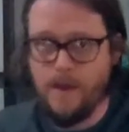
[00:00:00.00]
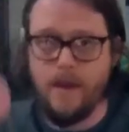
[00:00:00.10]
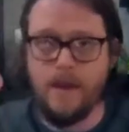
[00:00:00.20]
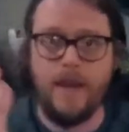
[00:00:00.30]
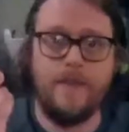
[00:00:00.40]

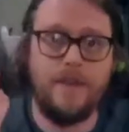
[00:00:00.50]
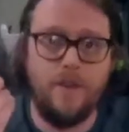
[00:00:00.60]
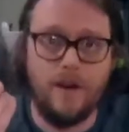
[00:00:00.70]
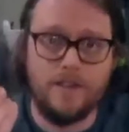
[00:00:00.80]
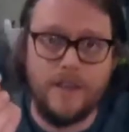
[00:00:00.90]
And then you
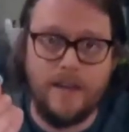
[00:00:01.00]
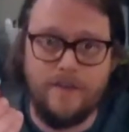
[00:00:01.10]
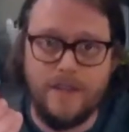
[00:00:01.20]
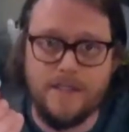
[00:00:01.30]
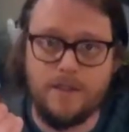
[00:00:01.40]
also have
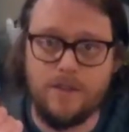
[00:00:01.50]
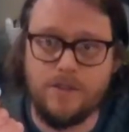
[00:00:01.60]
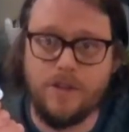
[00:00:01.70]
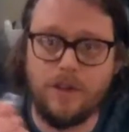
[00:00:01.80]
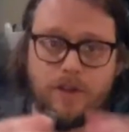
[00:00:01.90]
this little
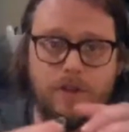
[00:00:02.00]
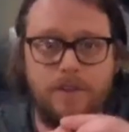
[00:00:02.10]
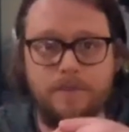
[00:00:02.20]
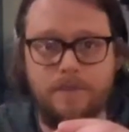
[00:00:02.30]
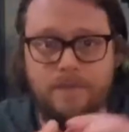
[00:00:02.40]
circle,
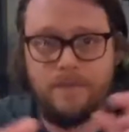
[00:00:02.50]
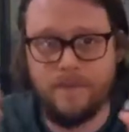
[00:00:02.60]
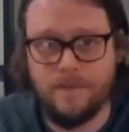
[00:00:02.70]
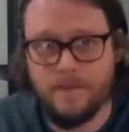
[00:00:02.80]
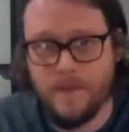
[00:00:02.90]

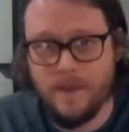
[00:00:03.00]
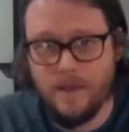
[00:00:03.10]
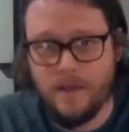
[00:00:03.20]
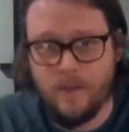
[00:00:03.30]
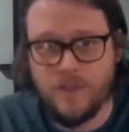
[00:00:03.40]

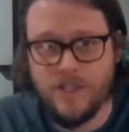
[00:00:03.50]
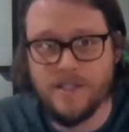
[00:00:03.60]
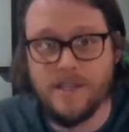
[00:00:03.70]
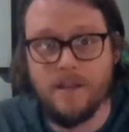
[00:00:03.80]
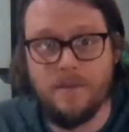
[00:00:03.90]
which is
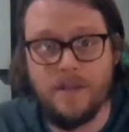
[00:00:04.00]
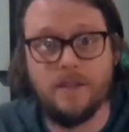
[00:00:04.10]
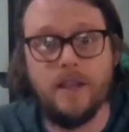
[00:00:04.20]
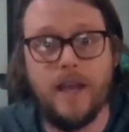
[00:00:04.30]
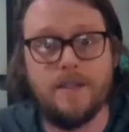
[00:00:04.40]
going to be the
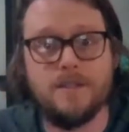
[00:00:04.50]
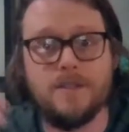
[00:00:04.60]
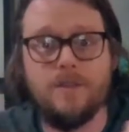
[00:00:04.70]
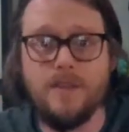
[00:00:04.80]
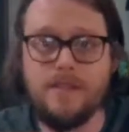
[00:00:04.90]
lens. So
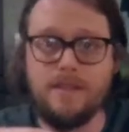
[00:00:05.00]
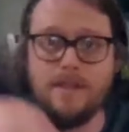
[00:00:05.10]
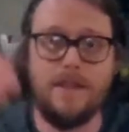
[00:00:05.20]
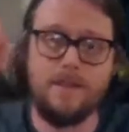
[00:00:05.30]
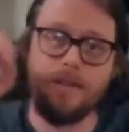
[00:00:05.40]
this is the
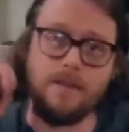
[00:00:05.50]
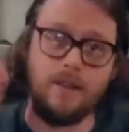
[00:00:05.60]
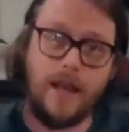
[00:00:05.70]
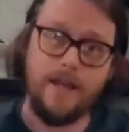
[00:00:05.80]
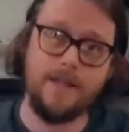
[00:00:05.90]
thing that the
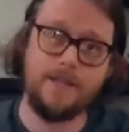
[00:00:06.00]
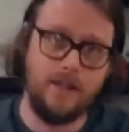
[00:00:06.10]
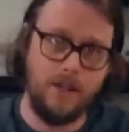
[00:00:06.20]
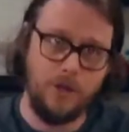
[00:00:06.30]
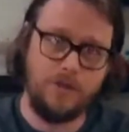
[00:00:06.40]
light is going
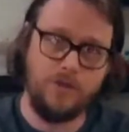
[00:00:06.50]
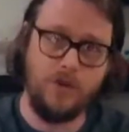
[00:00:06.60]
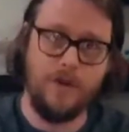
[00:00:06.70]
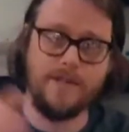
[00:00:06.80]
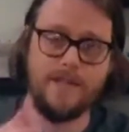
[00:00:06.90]
to go through
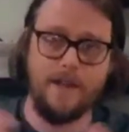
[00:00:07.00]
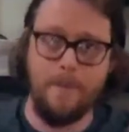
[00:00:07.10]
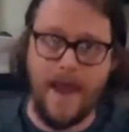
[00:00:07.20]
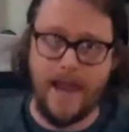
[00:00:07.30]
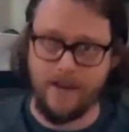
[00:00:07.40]
and it's going to
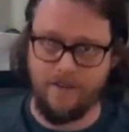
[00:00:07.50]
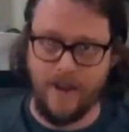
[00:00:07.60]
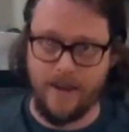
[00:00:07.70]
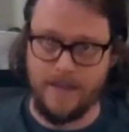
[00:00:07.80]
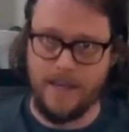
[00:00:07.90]

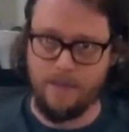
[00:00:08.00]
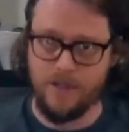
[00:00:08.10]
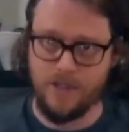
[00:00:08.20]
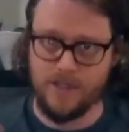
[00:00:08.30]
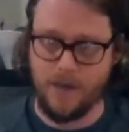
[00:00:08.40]
magnify the
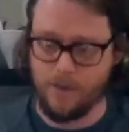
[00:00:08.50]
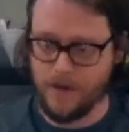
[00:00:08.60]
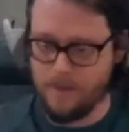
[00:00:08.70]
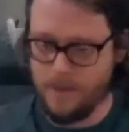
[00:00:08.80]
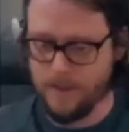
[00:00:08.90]
images that we're going
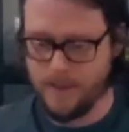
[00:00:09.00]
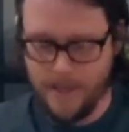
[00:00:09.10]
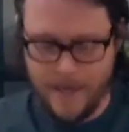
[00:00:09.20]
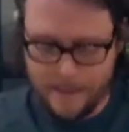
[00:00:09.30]
to be looking at.